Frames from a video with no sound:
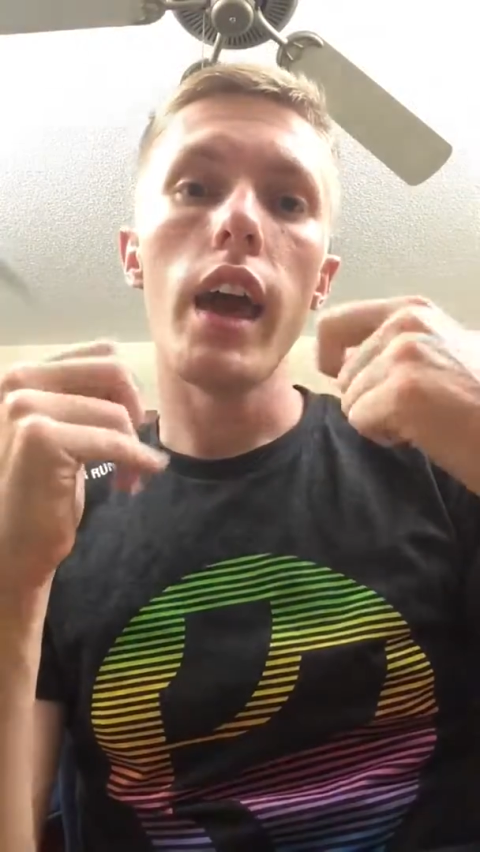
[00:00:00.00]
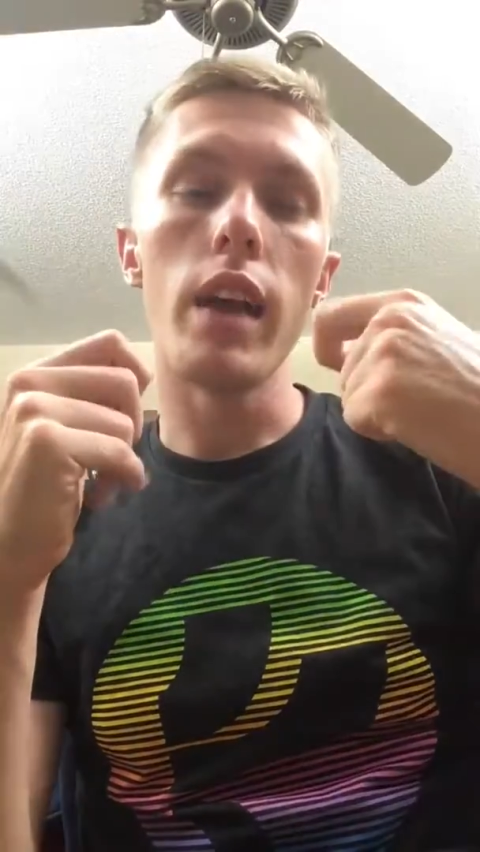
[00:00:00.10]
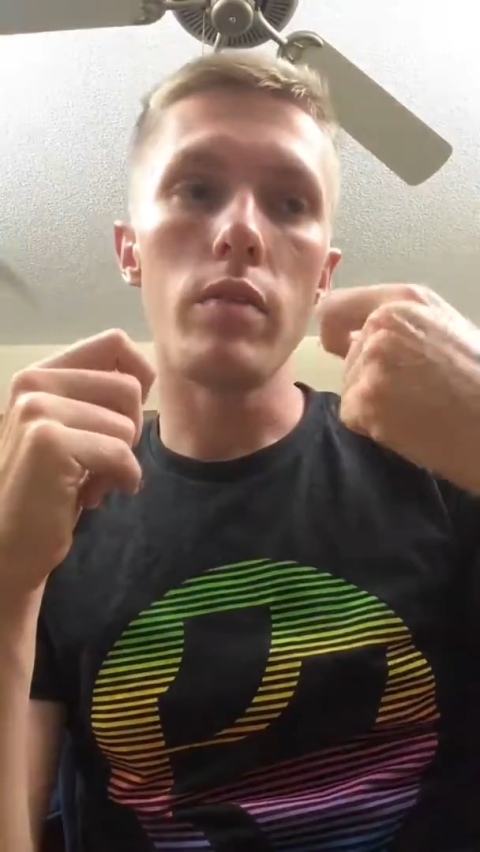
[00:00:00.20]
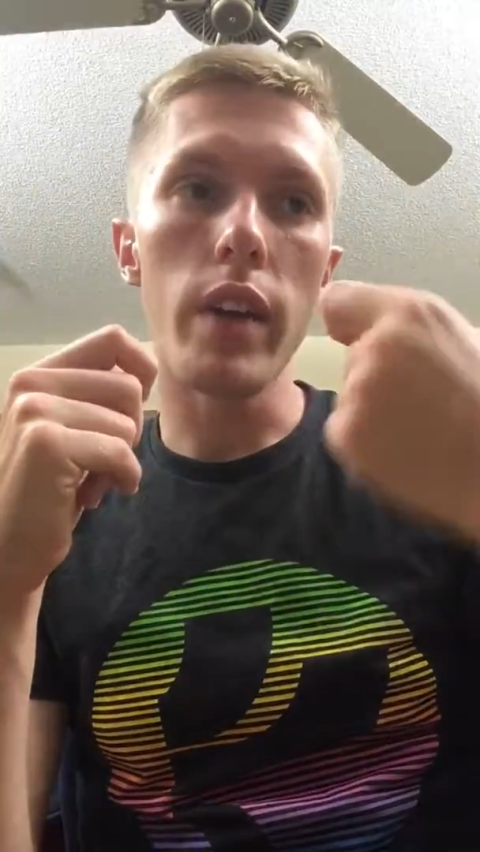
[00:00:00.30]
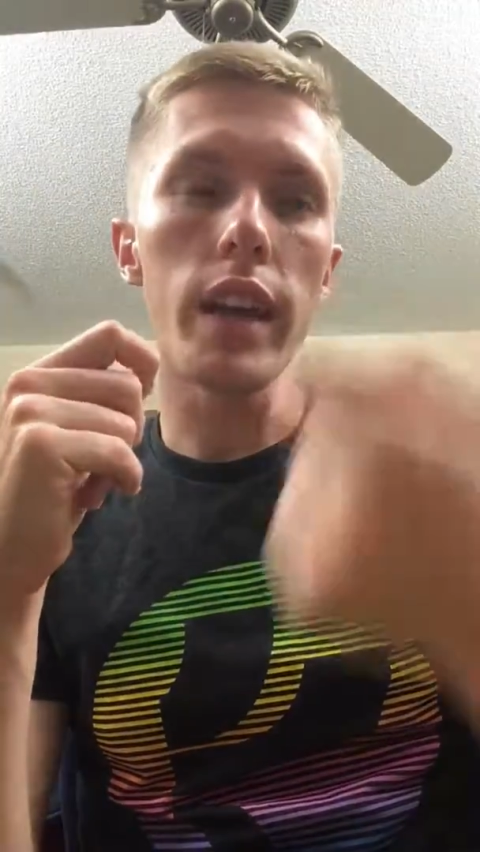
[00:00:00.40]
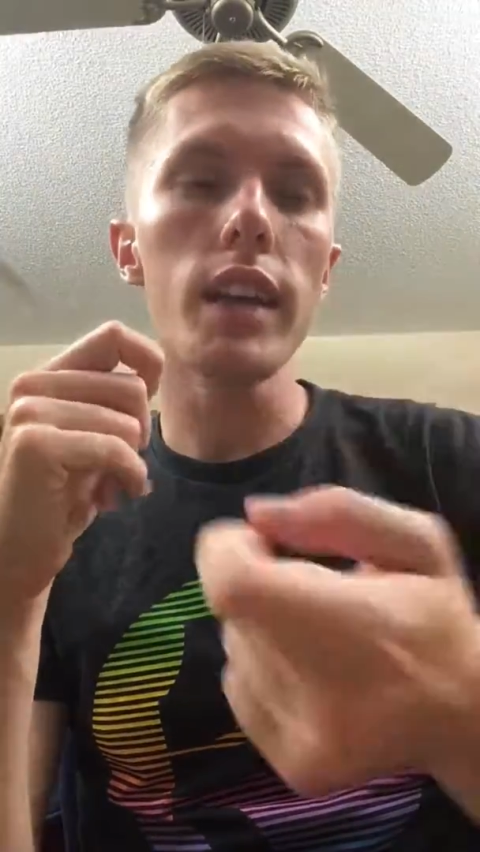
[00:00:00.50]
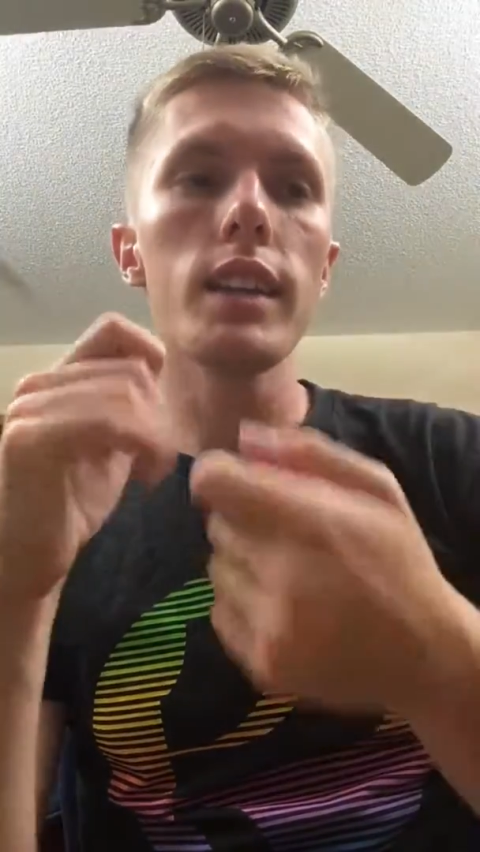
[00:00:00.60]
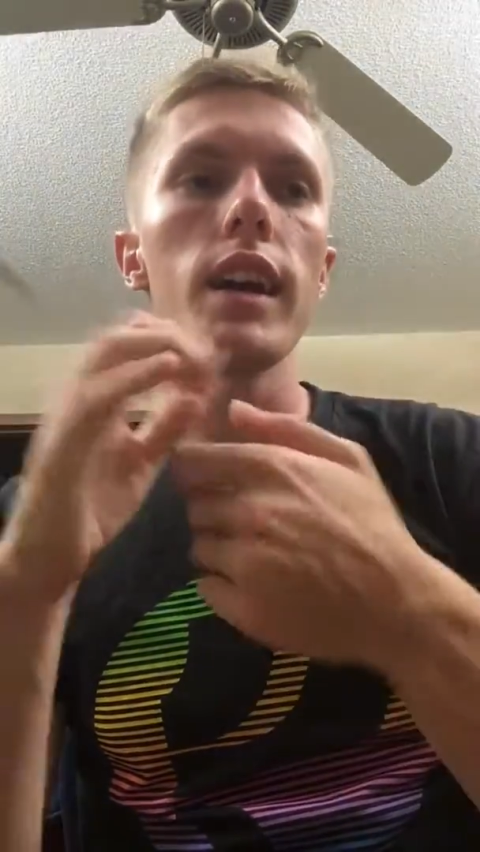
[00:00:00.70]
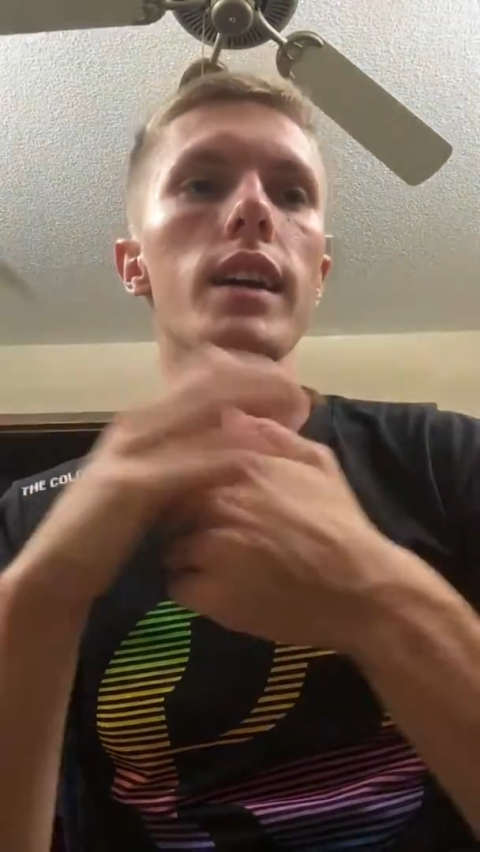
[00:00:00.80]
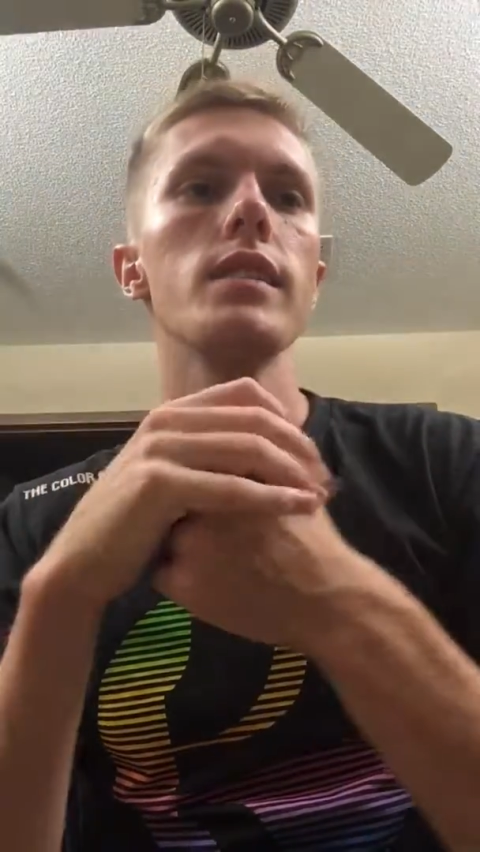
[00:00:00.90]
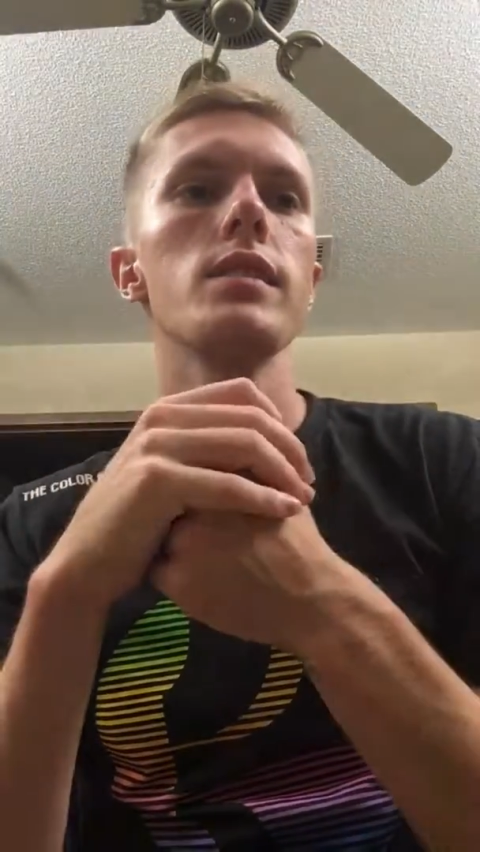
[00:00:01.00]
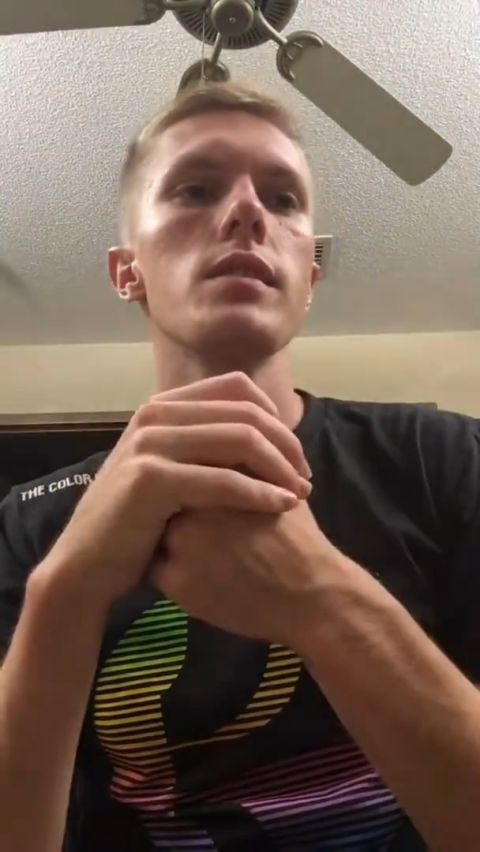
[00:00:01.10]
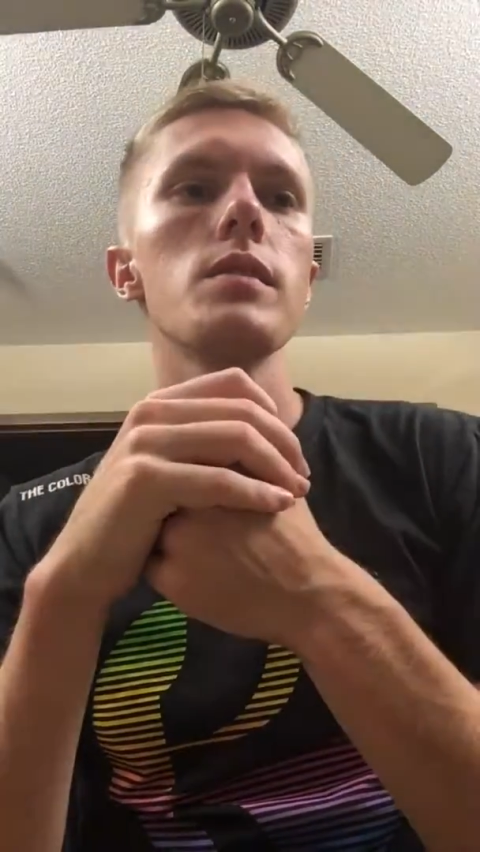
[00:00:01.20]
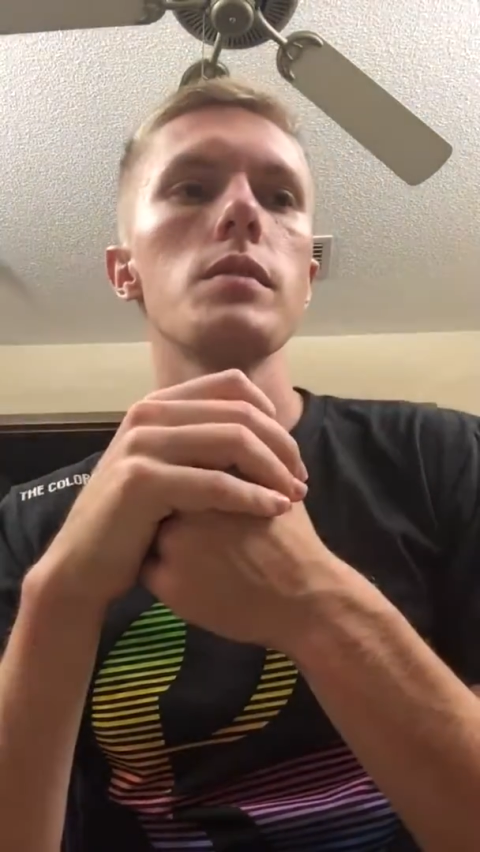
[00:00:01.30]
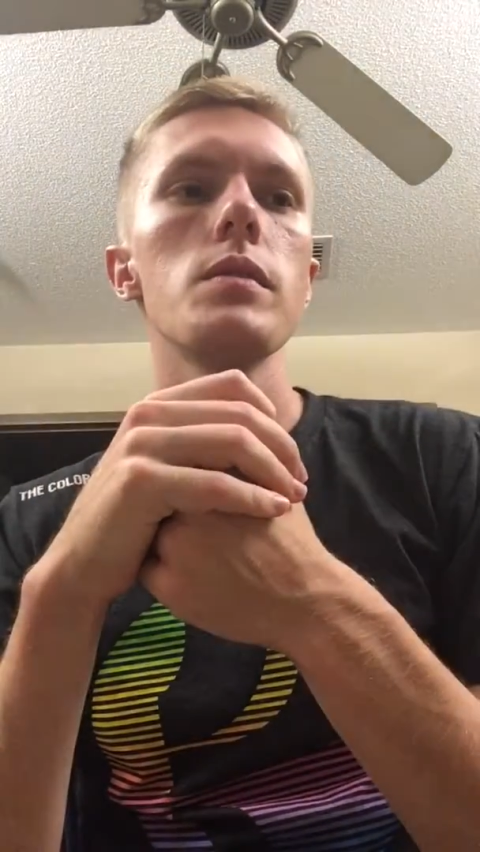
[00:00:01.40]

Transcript: and recognize